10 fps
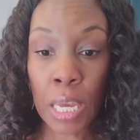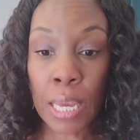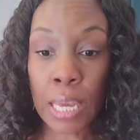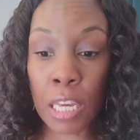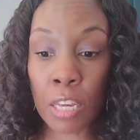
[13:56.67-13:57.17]

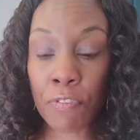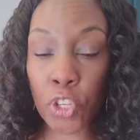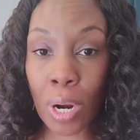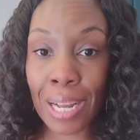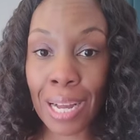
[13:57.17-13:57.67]
if you are
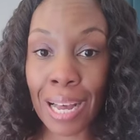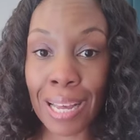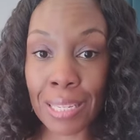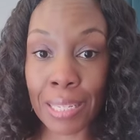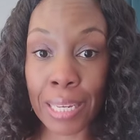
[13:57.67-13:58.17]

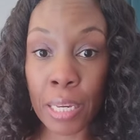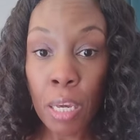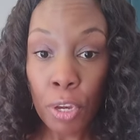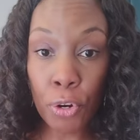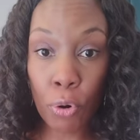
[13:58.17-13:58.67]
constantly,
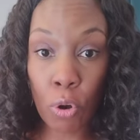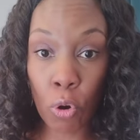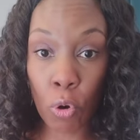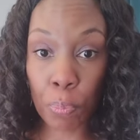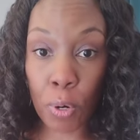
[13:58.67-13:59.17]
your
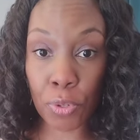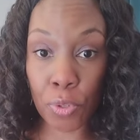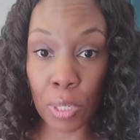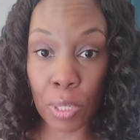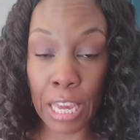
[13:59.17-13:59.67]
own personal
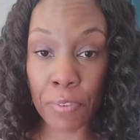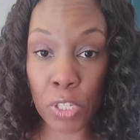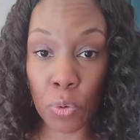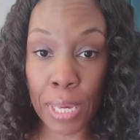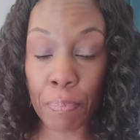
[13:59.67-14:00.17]
life is okay,